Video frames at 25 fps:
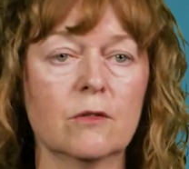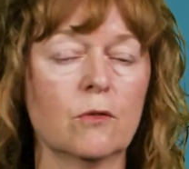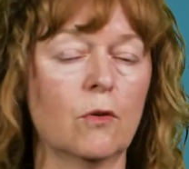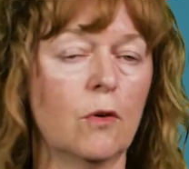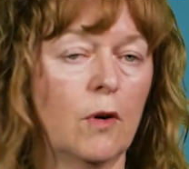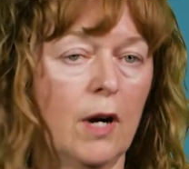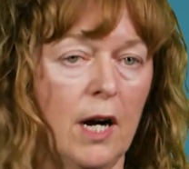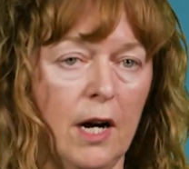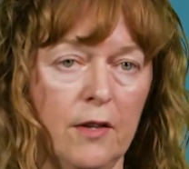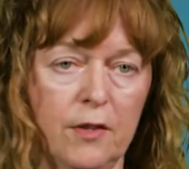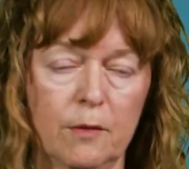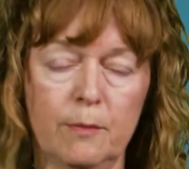
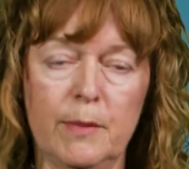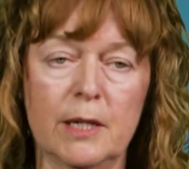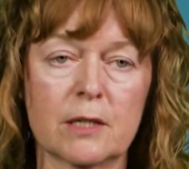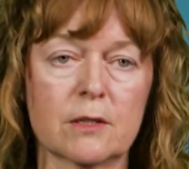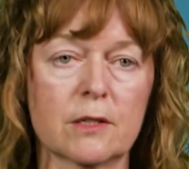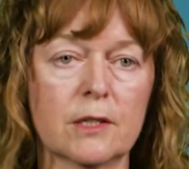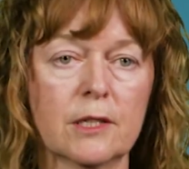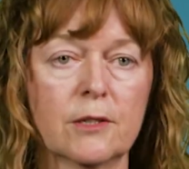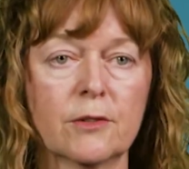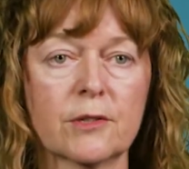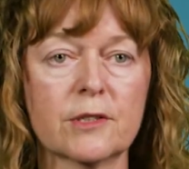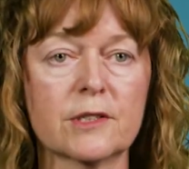or other
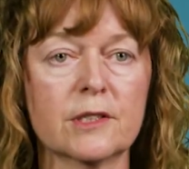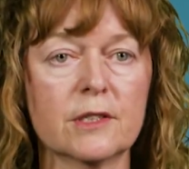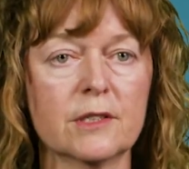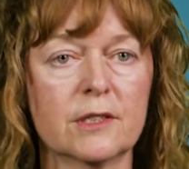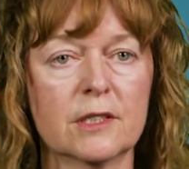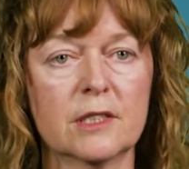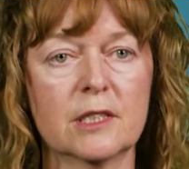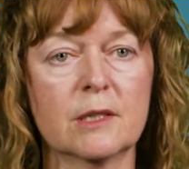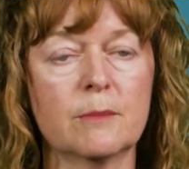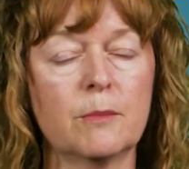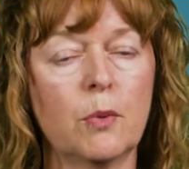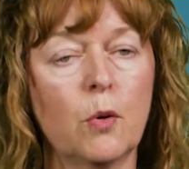mental illnesses
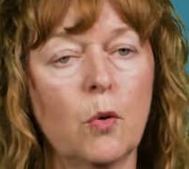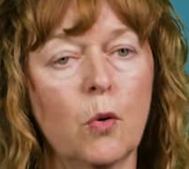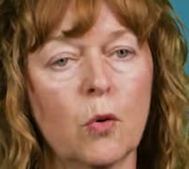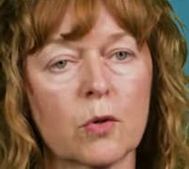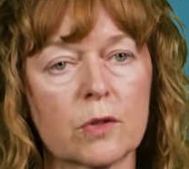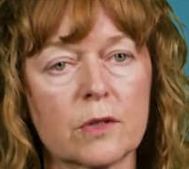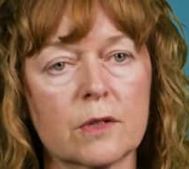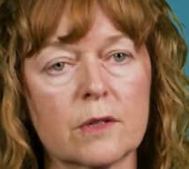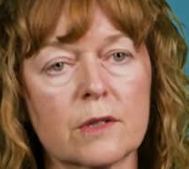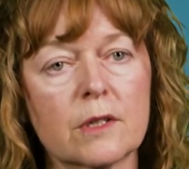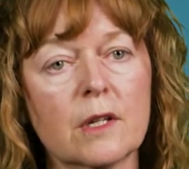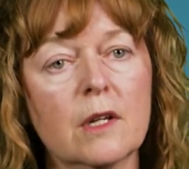is
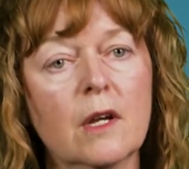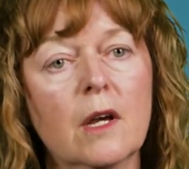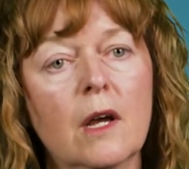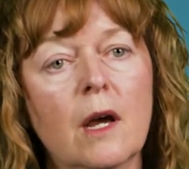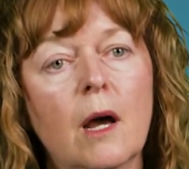important,